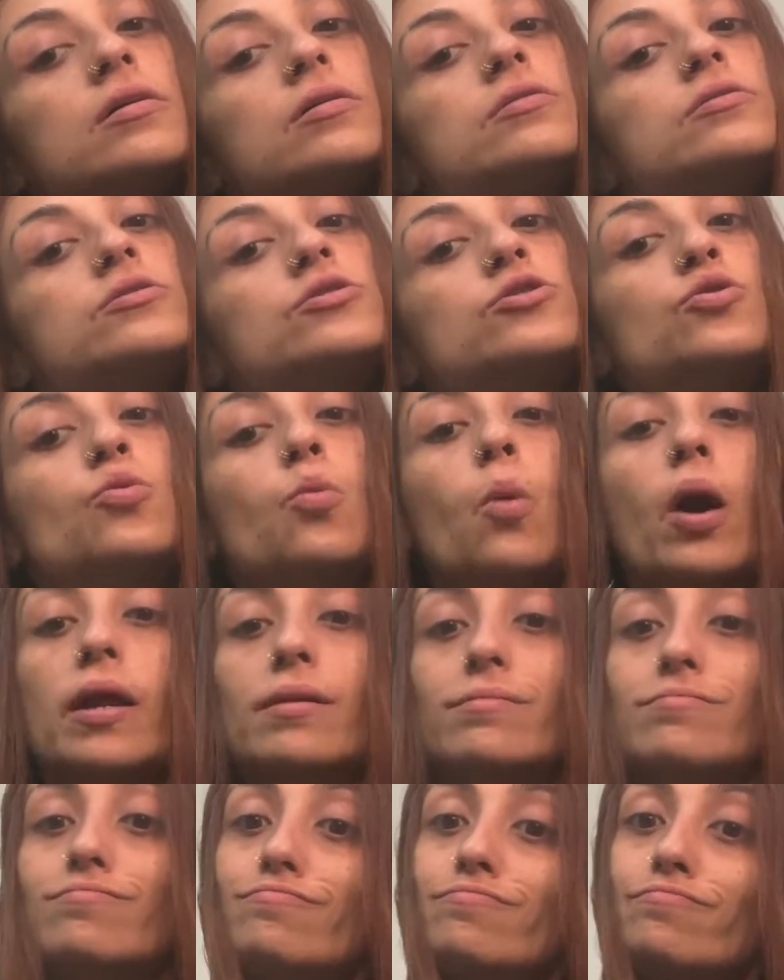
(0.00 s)
to
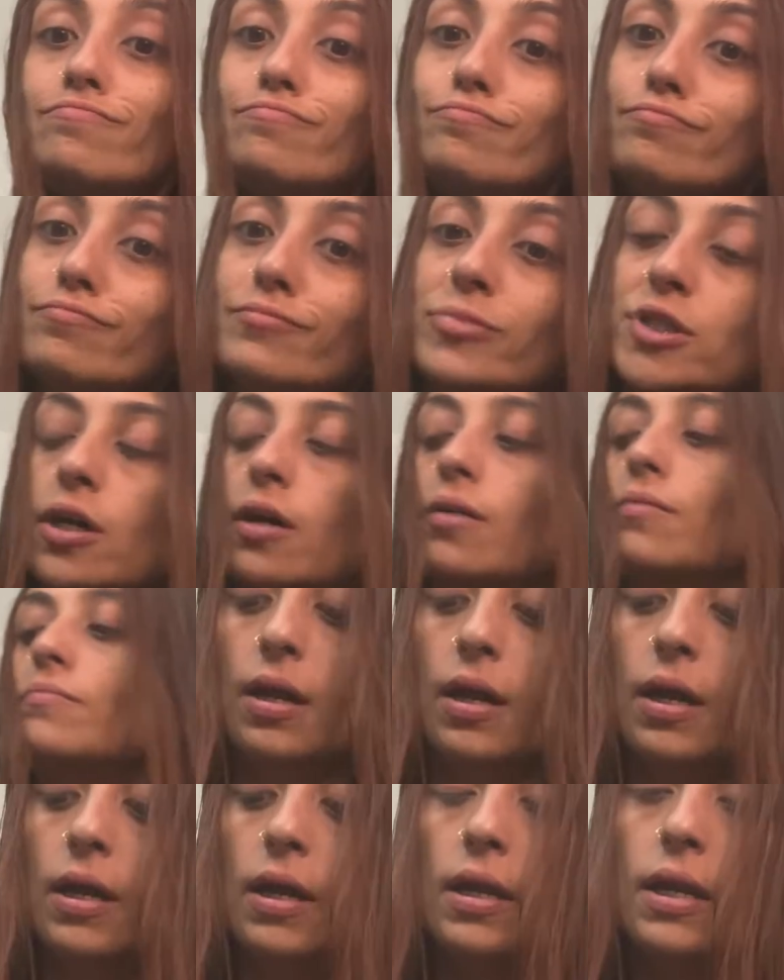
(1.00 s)
1. So
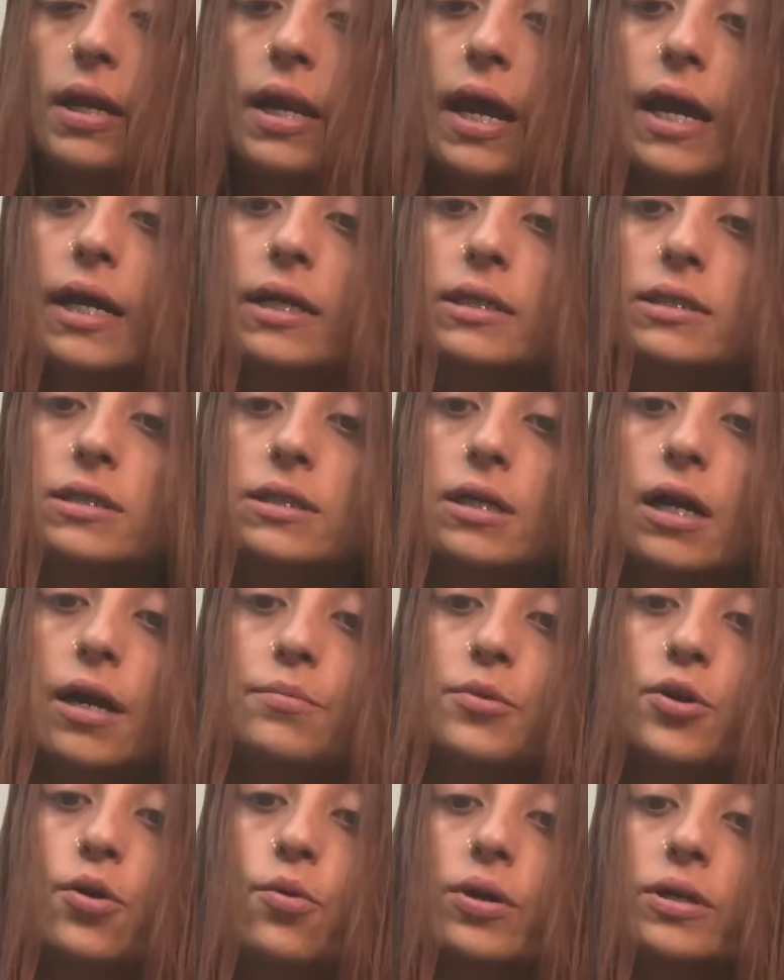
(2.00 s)
next, I'm
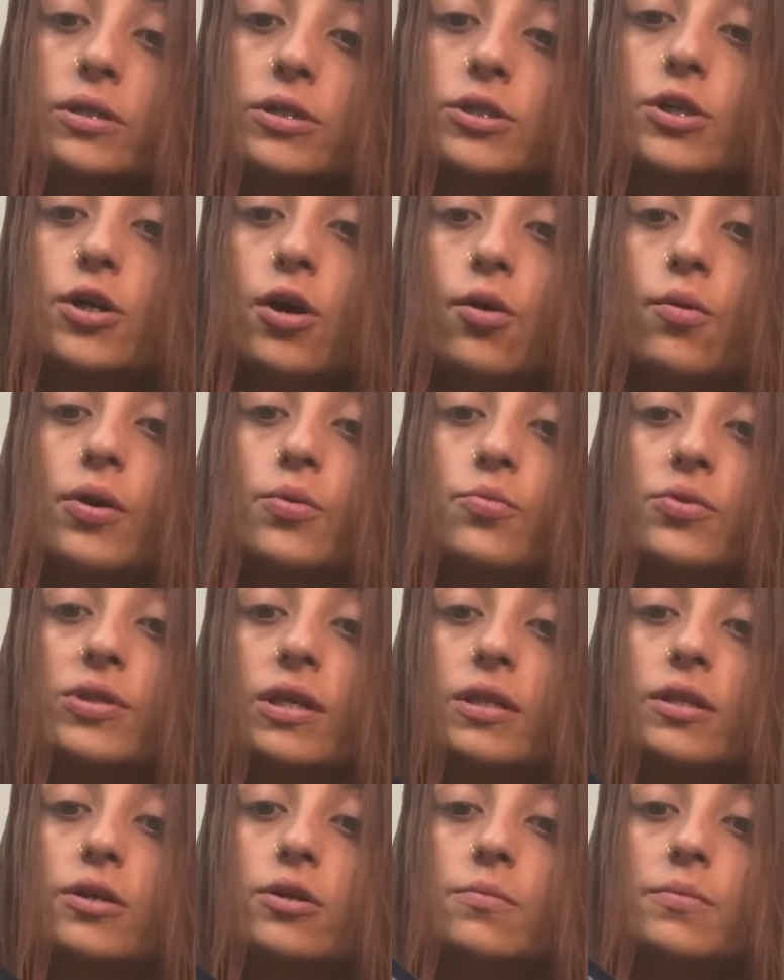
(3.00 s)
going to go in with a
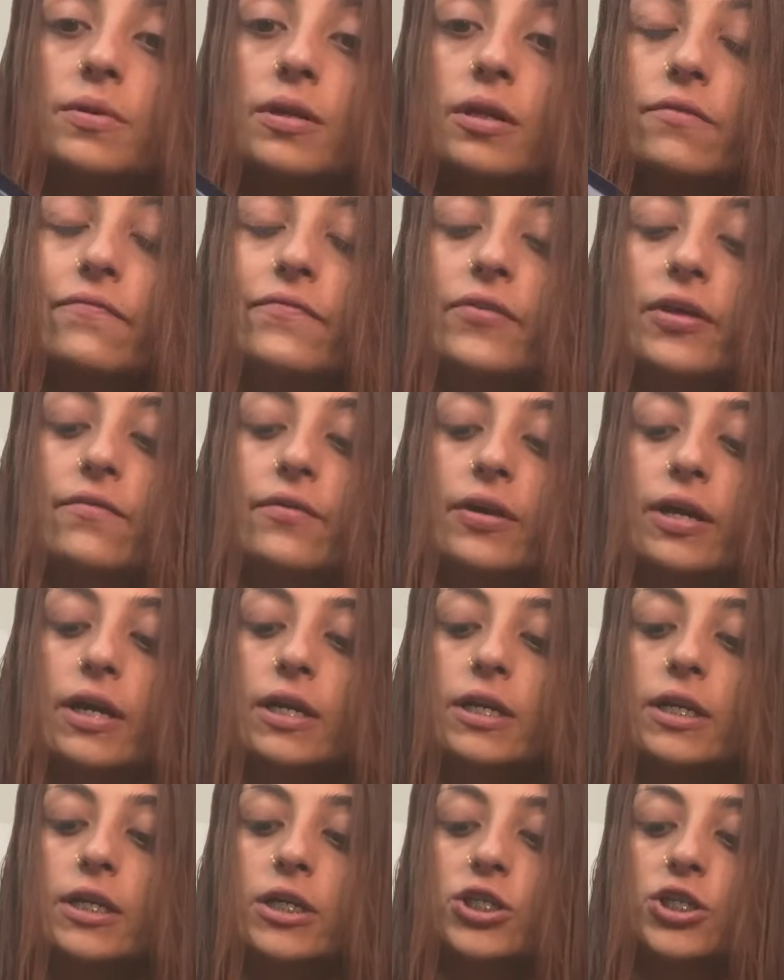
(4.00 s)
little bit of leave-in
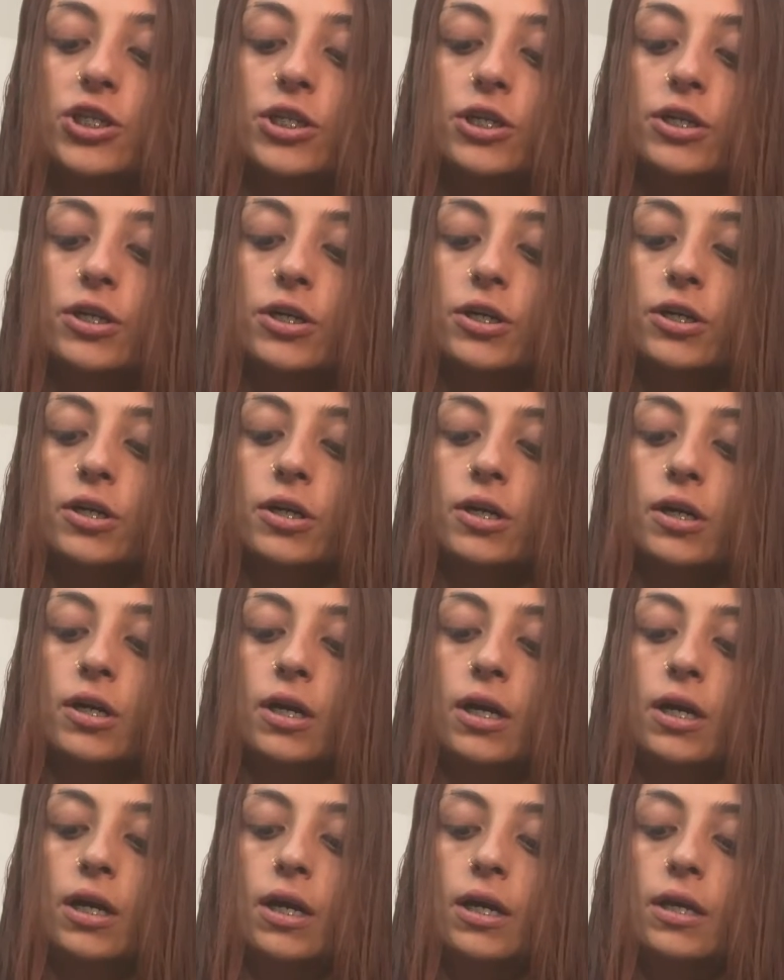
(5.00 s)
conditioner.
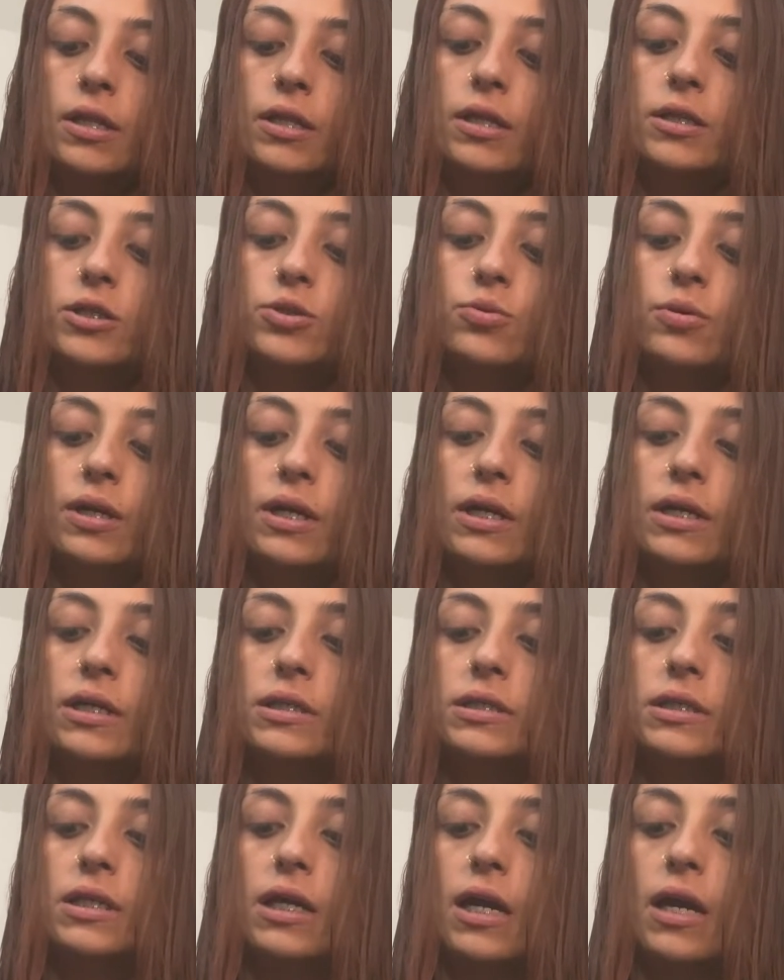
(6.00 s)
This one
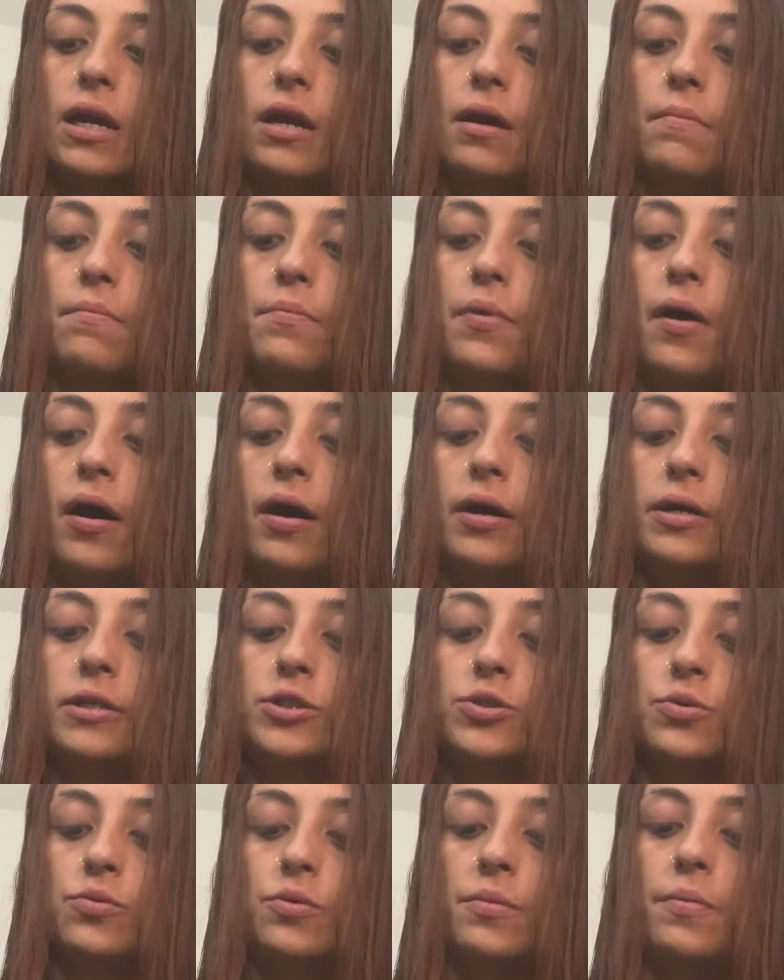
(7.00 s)
is the Bond
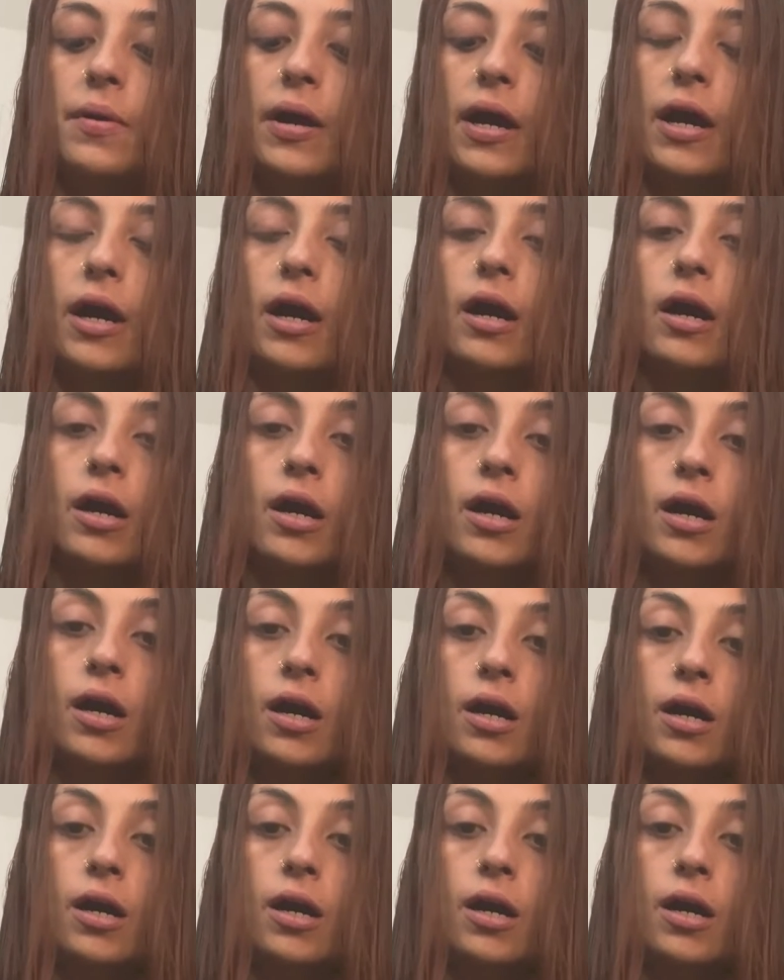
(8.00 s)
Repair.